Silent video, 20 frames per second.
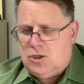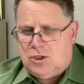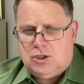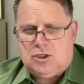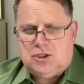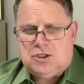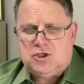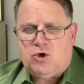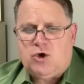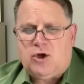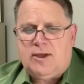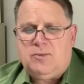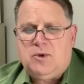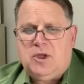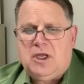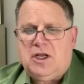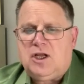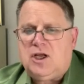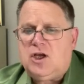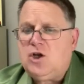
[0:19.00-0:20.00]
The
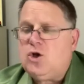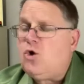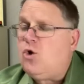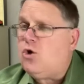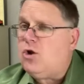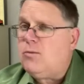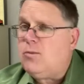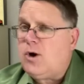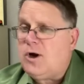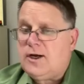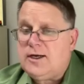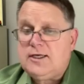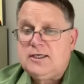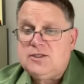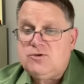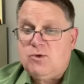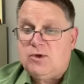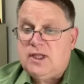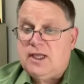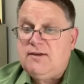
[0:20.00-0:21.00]
soybean and canola
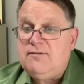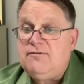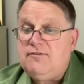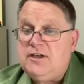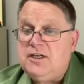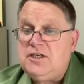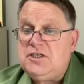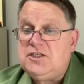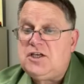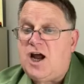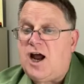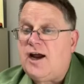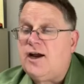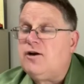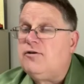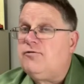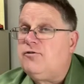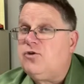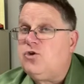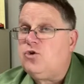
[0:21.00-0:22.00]
markets, well, they finished
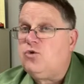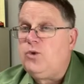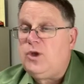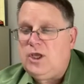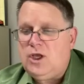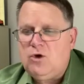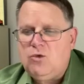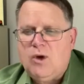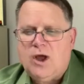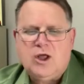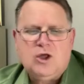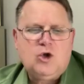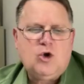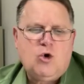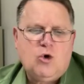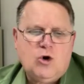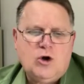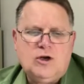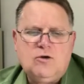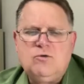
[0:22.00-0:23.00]
higher for the week, while
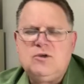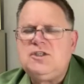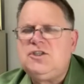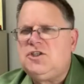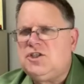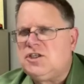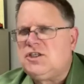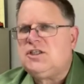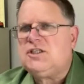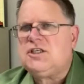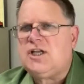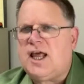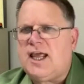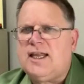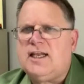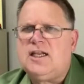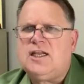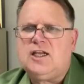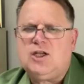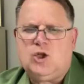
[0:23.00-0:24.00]
corn was just
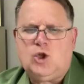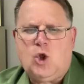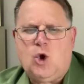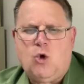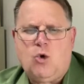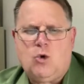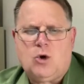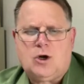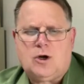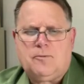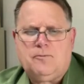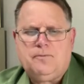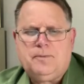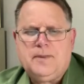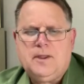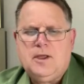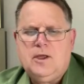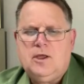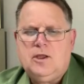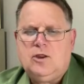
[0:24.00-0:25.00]
slightly lower.
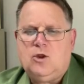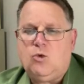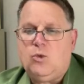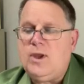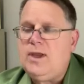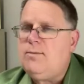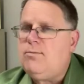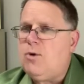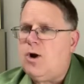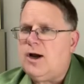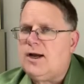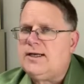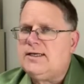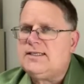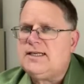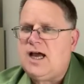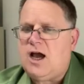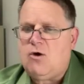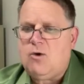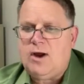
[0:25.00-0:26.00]
The wheat
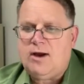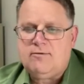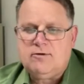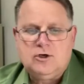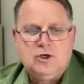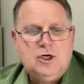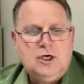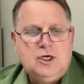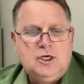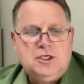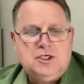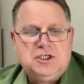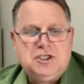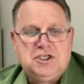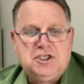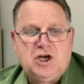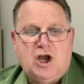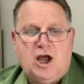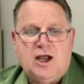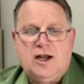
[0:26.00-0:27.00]
markets, however,
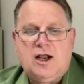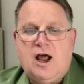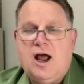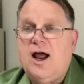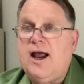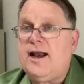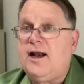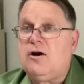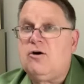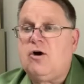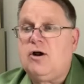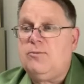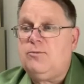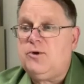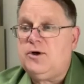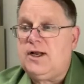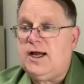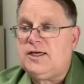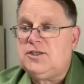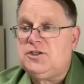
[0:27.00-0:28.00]
shot higher on
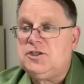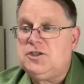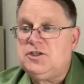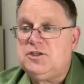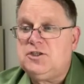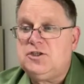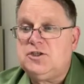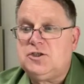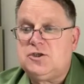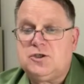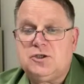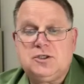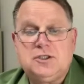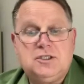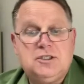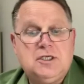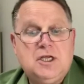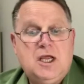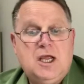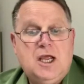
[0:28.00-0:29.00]
production concerns